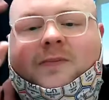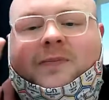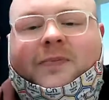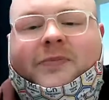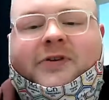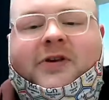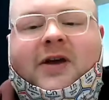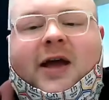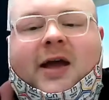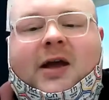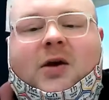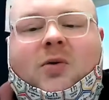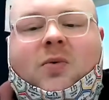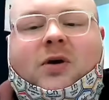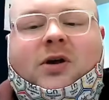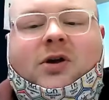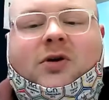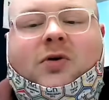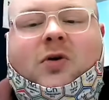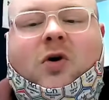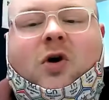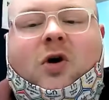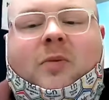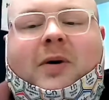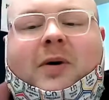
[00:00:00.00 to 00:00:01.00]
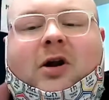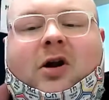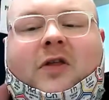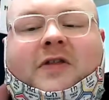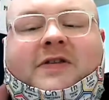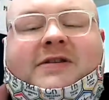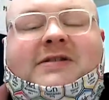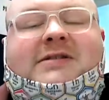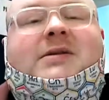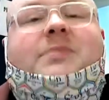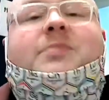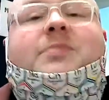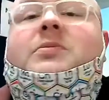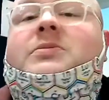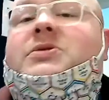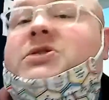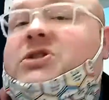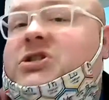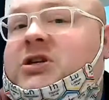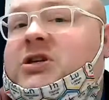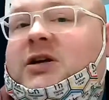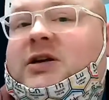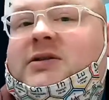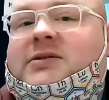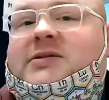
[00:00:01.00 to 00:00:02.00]
take what you know about all the simple
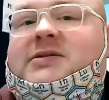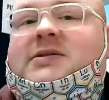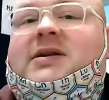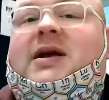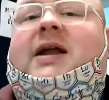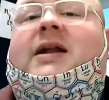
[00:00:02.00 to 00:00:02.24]
machines